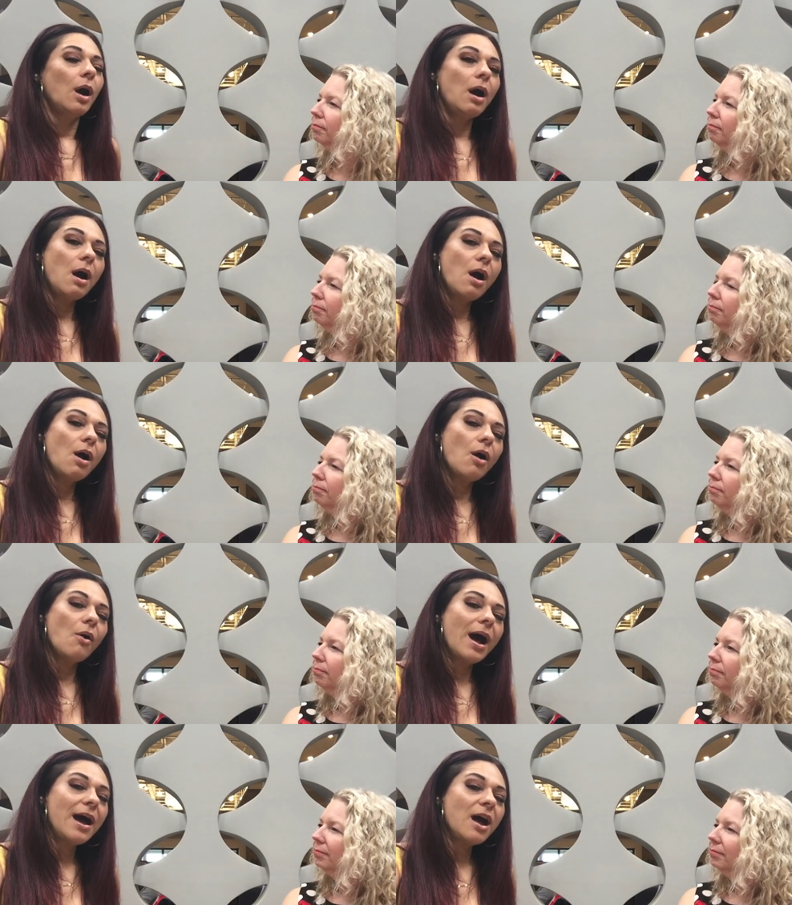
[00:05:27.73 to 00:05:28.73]

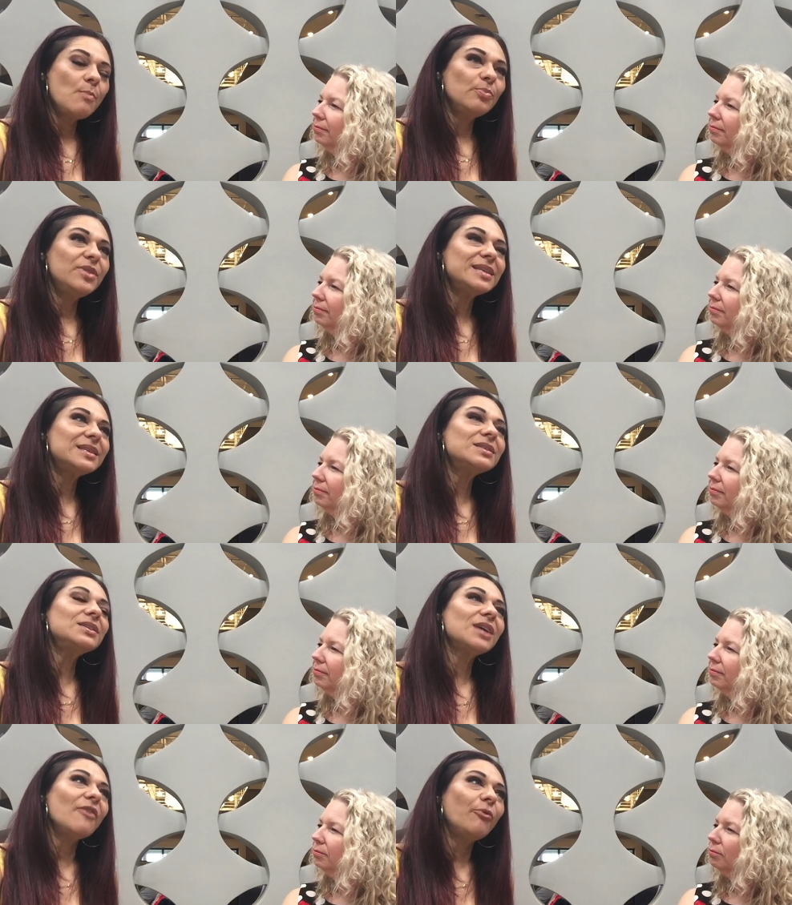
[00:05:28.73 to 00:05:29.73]
Speaker 1: Oh, this is a
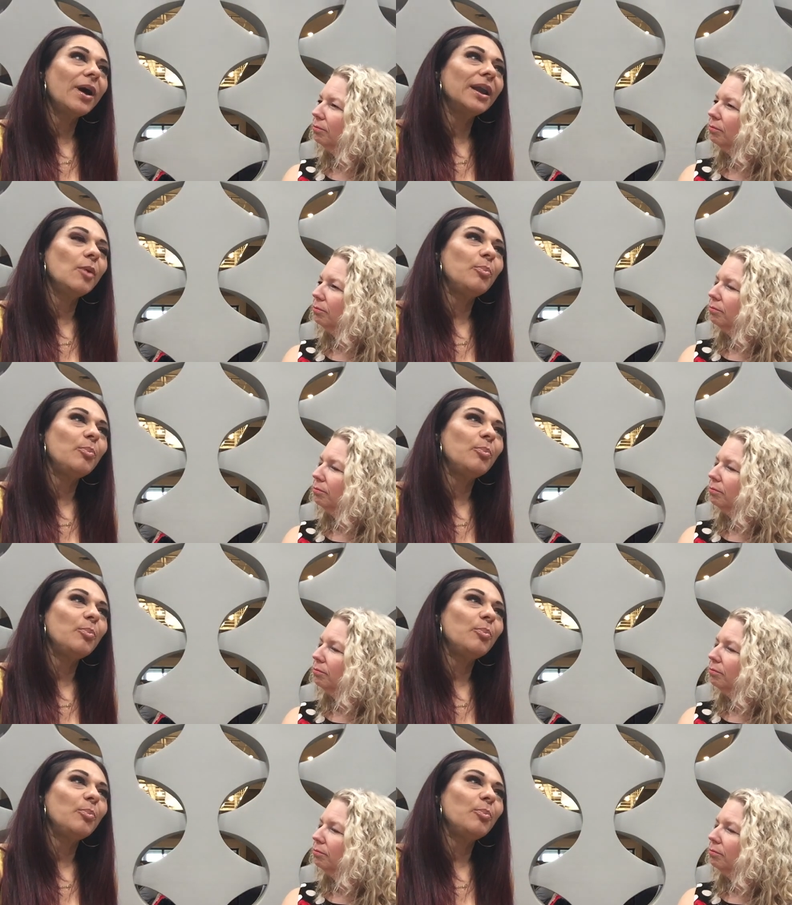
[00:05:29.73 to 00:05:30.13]
tough one,